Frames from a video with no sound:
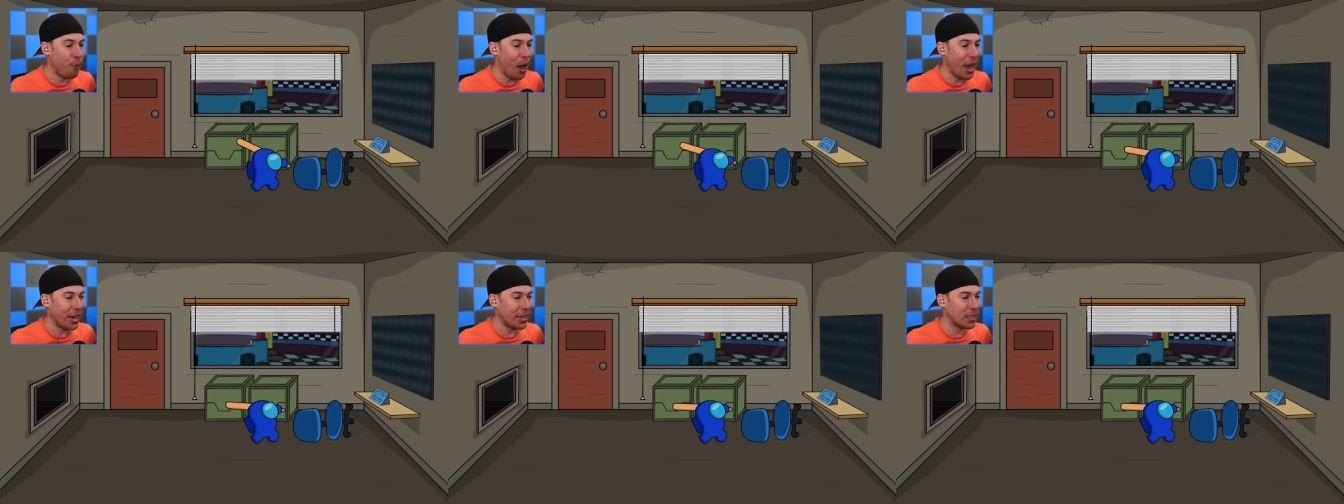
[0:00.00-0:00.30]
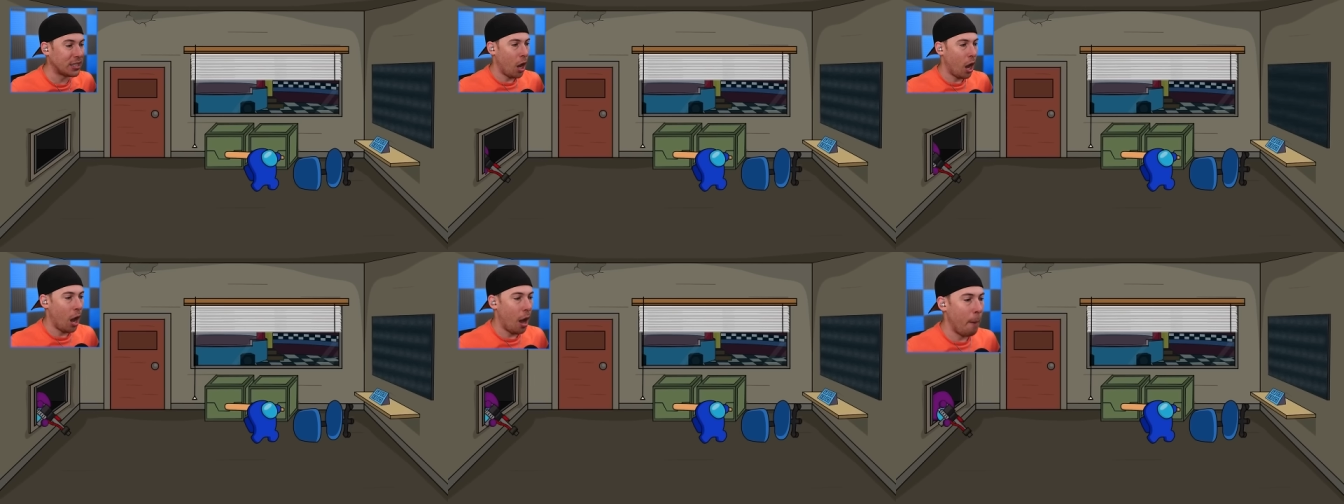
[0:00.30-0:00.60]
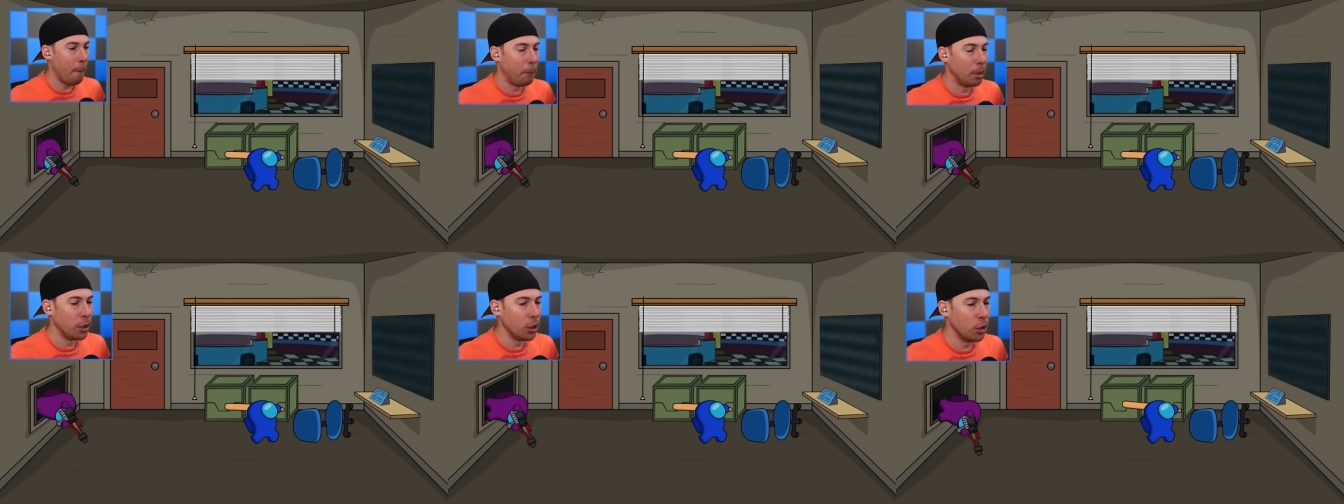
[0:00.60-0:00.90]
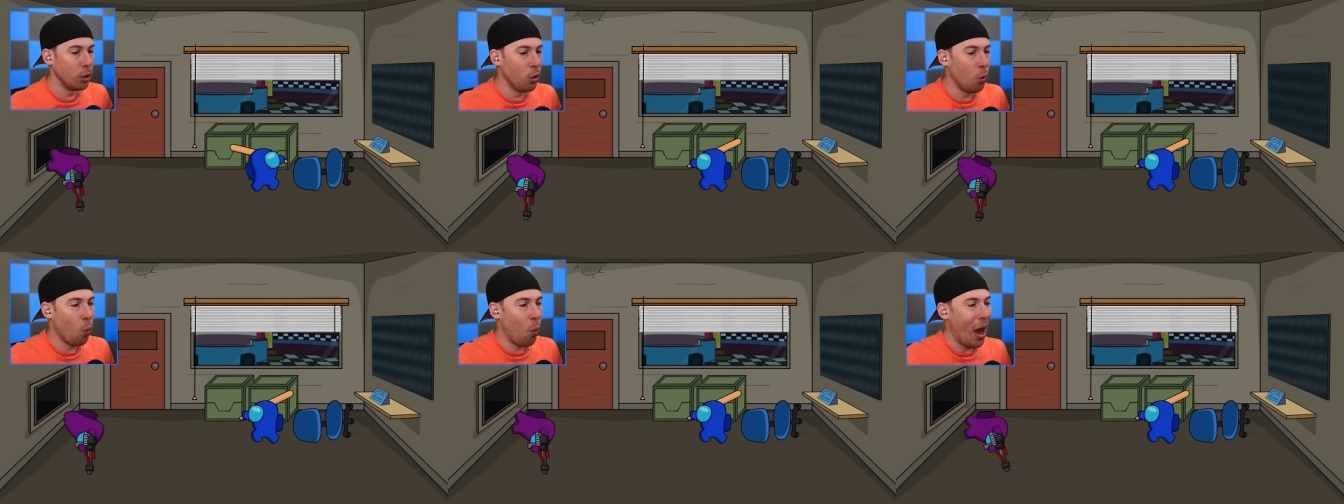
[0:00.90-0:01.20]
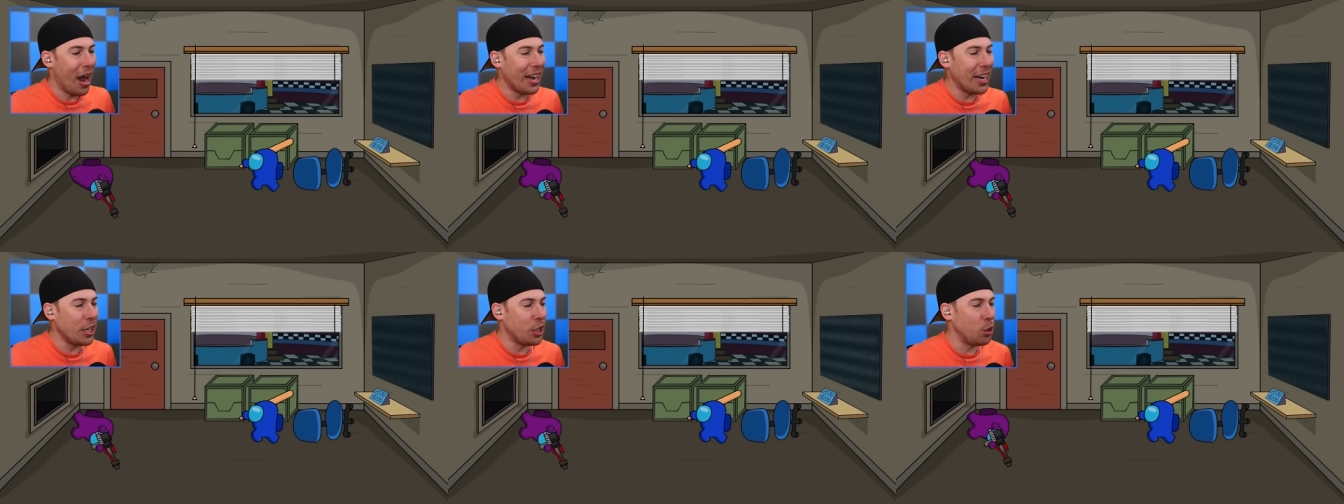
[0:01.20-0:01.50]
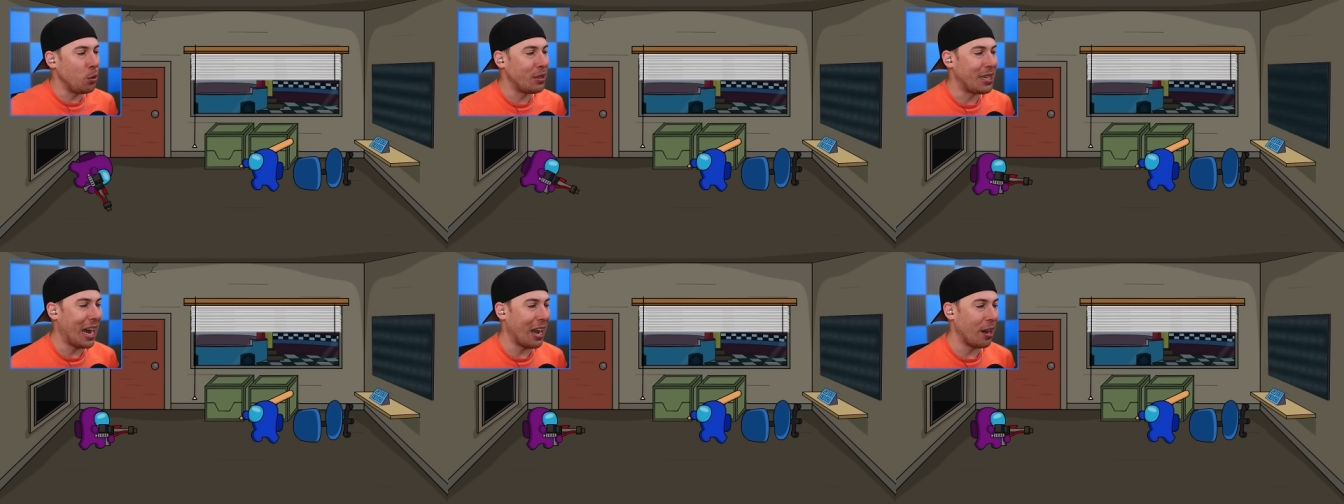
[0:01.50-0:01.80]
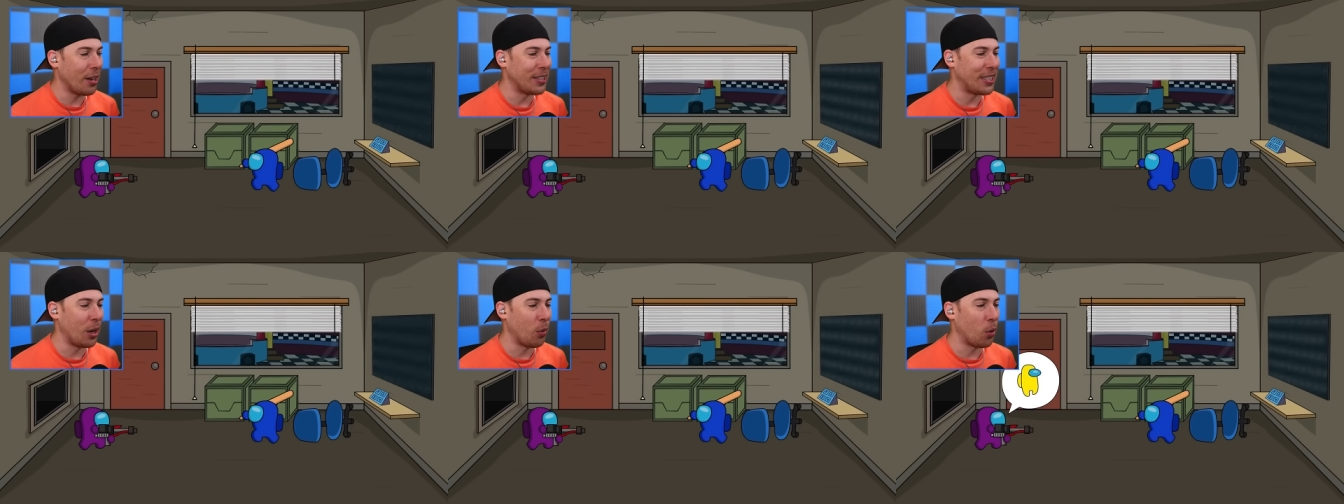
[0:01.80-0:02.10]
vents. Uh, Blue, why didn't you tell
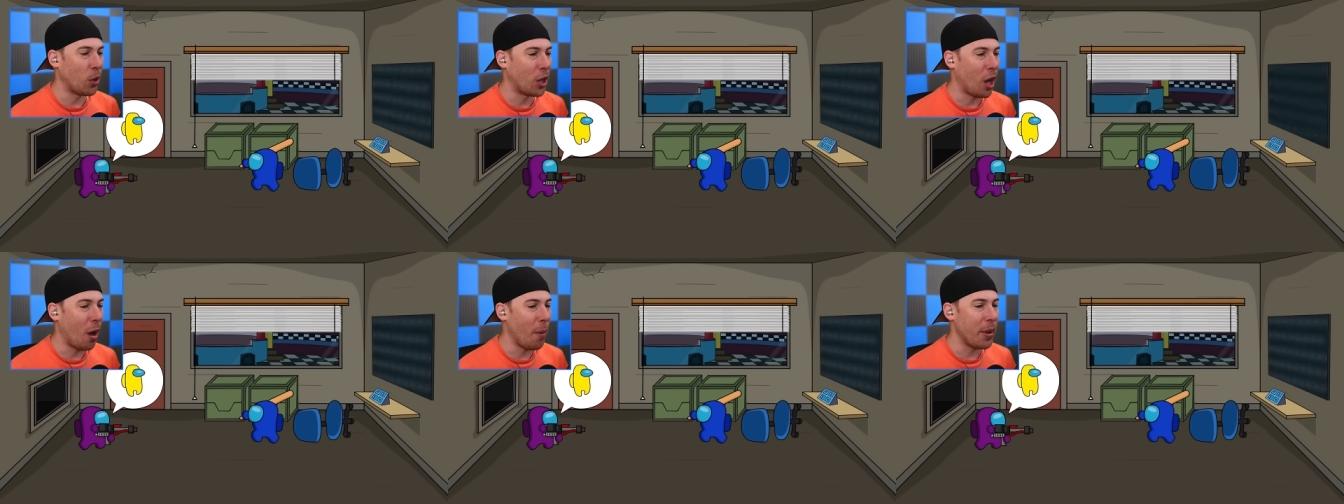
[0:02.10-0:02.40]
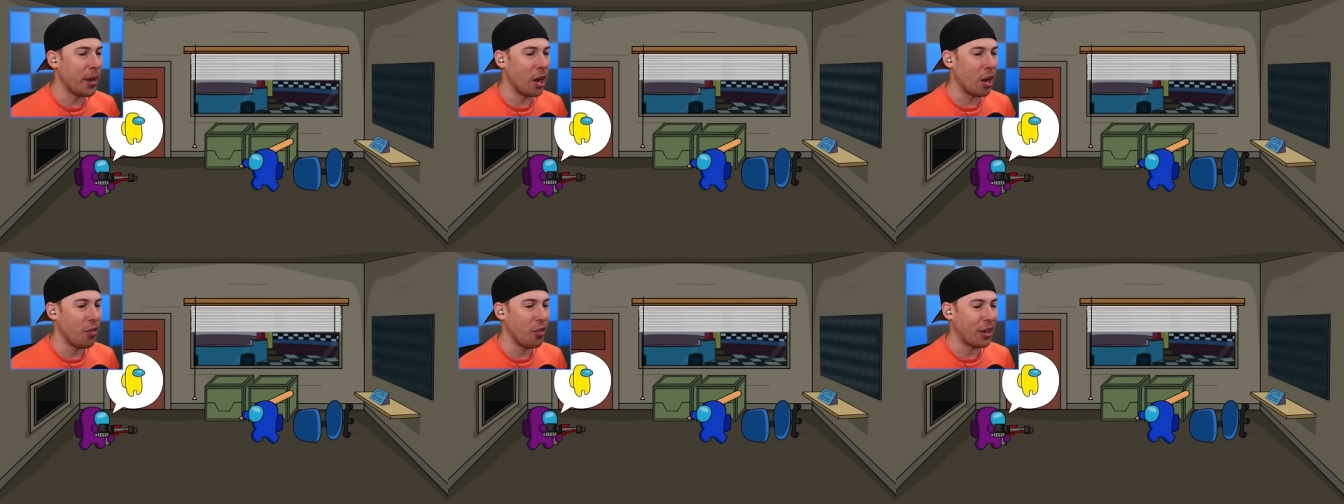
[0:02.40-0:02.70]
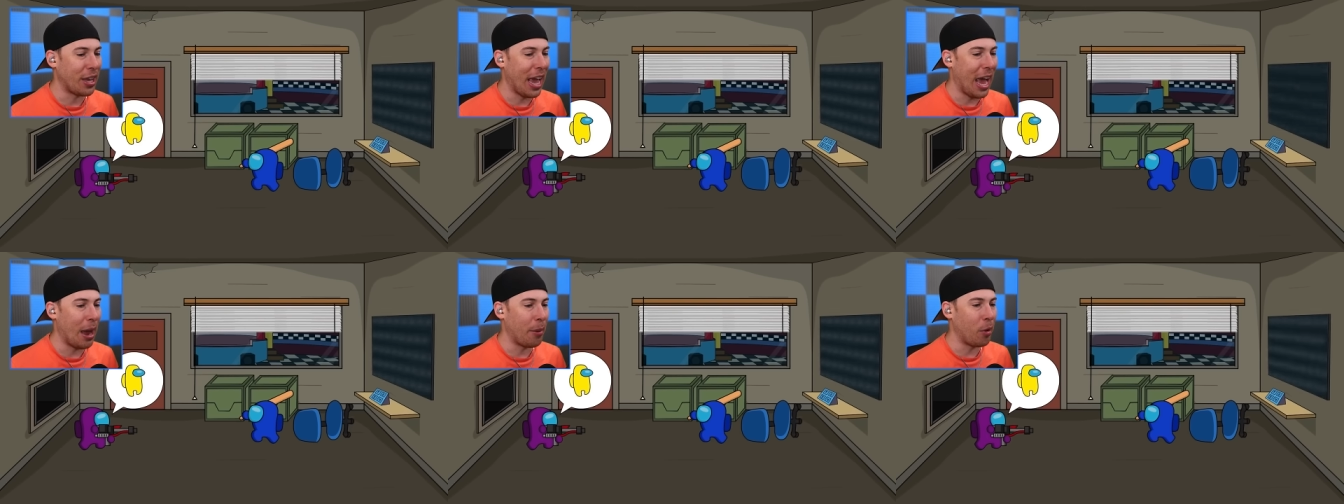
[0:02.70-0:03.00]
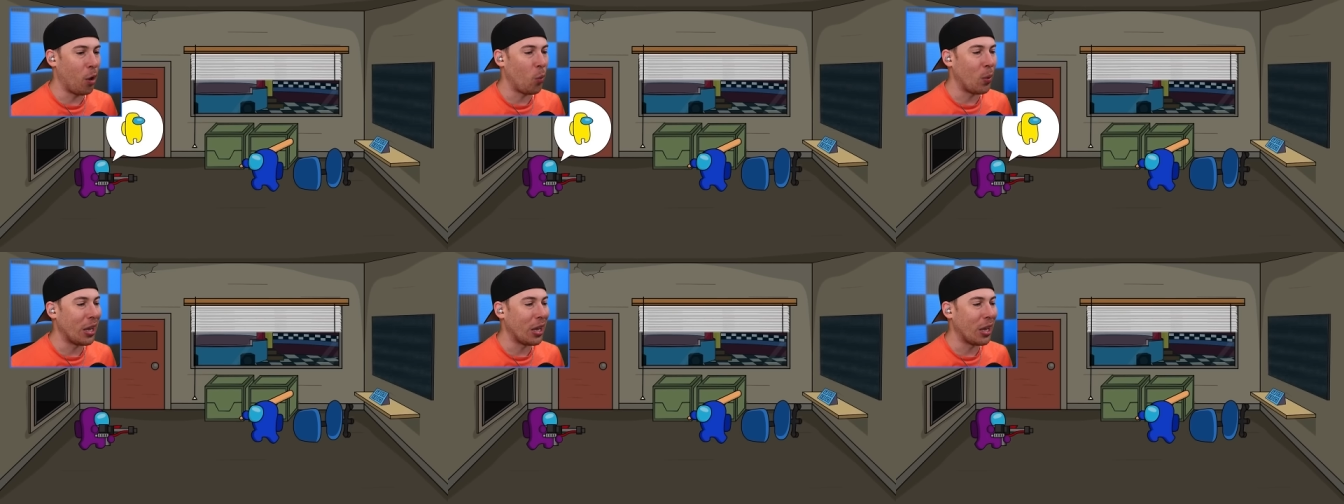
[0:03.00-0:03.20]
us they were coming on the camera?